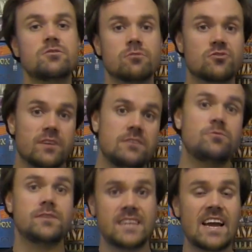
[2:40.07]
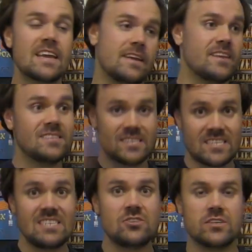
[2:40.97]
who are trying to attack it and
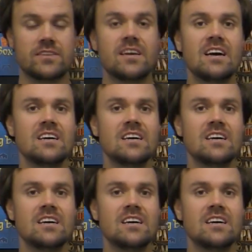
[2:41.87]
siege it.